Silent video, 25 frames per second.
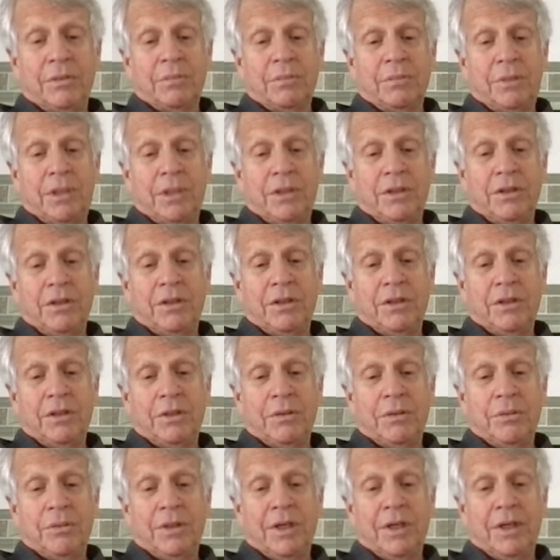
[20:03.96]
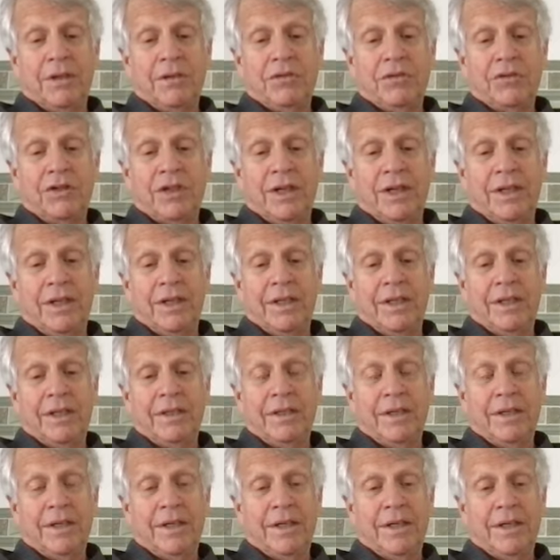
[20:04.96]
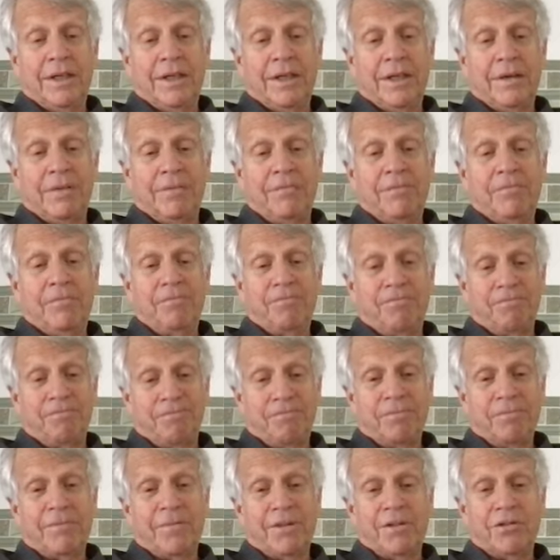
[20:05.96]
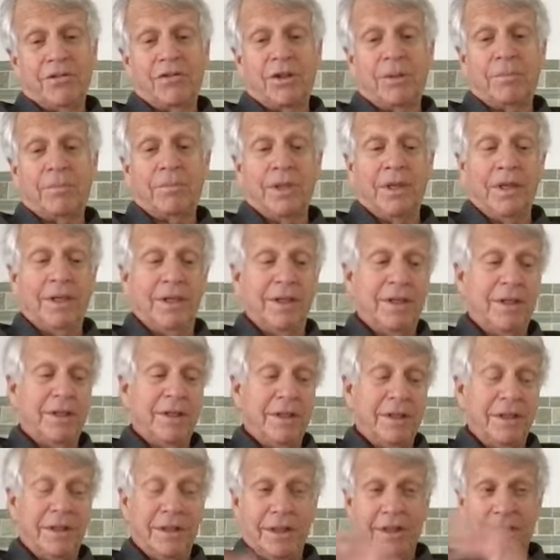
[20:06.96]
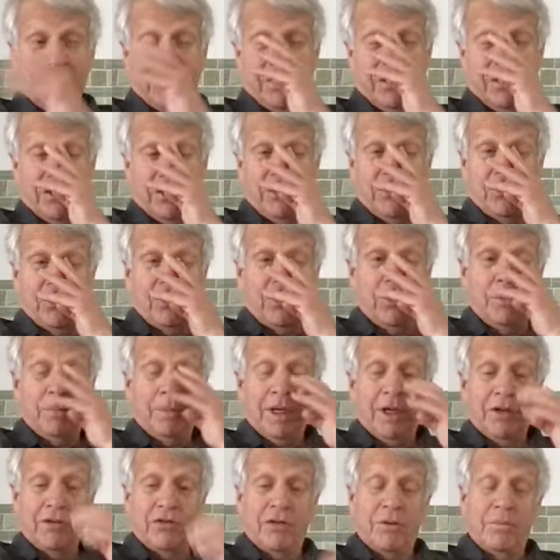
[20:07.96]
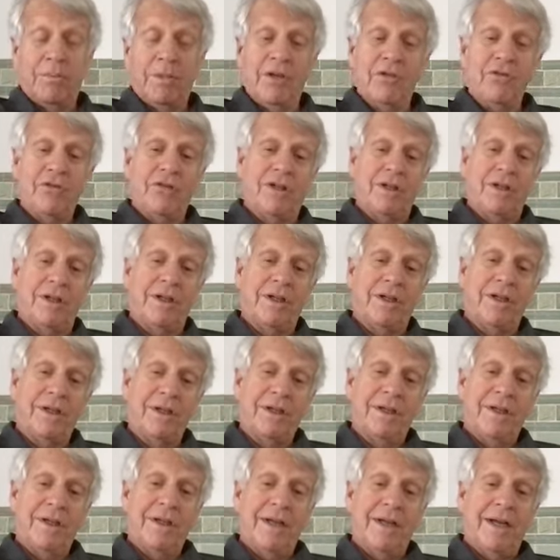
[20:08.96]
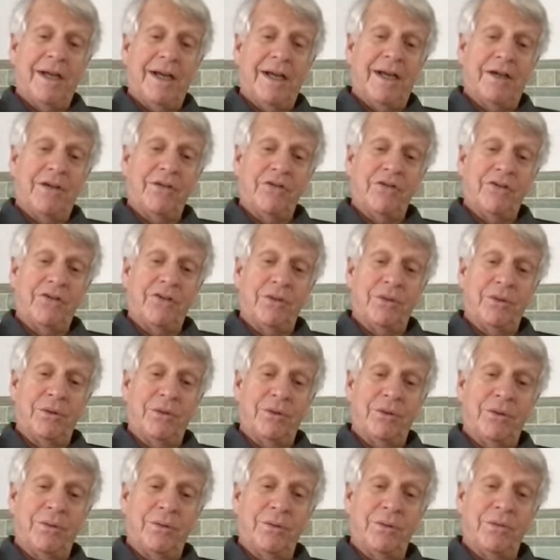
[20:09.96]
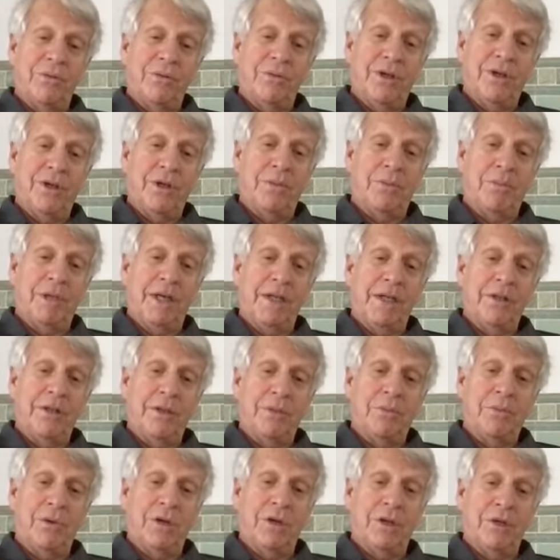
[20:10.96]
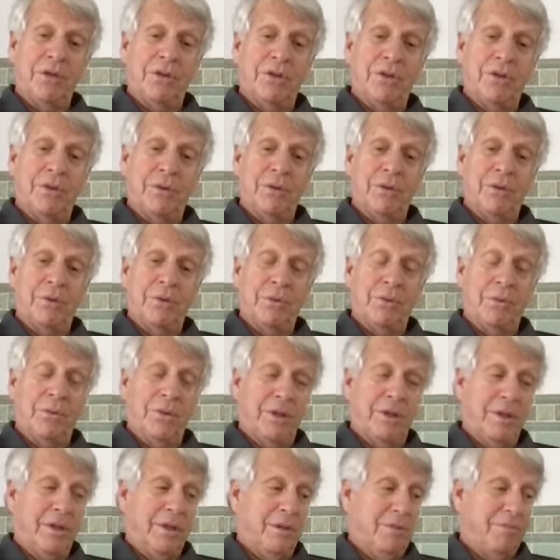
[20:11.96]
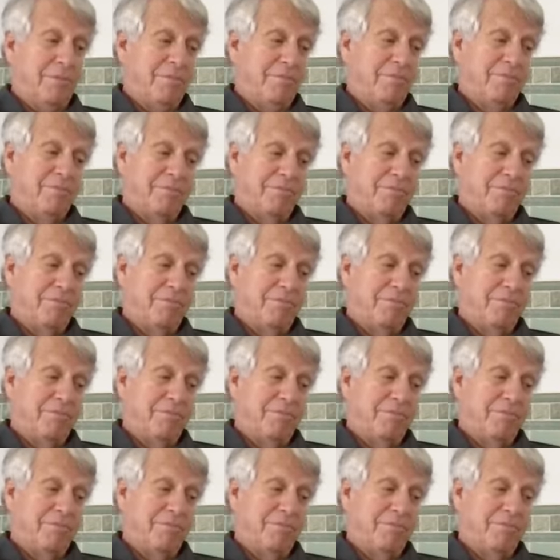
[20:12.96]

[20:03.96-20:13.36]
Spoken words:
but you don't want to say something so pessimistic as to, you know, make them want to